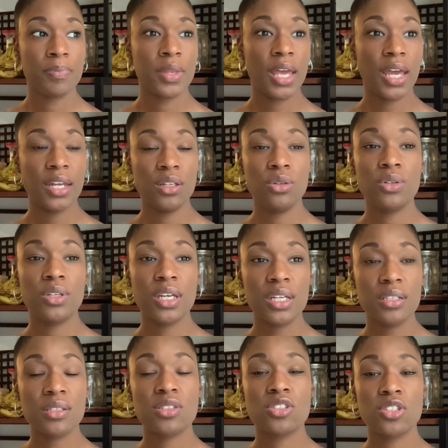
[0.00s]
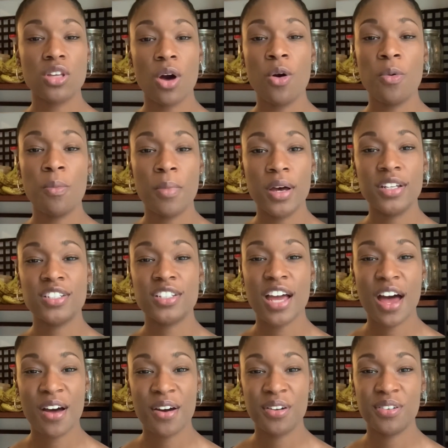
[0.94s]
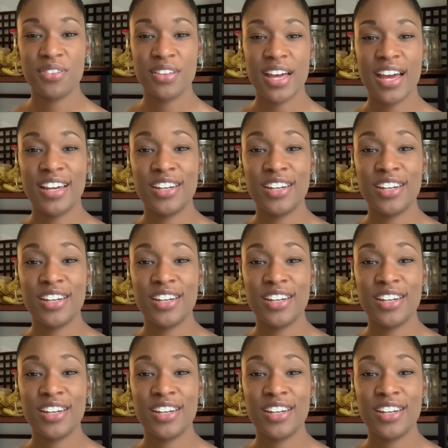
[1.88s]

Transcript: And you get so much out of that,